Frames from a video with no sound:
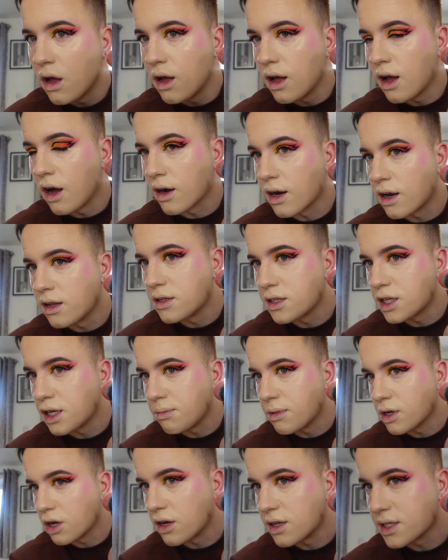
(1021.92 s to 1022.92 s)
I'm going to zoom
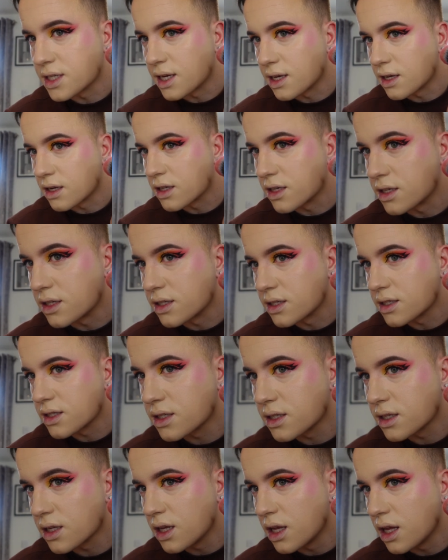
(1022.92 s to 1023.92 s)
you guys in
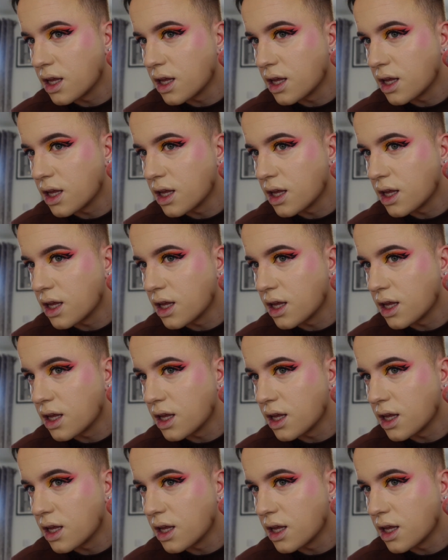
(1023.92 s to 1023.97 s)
because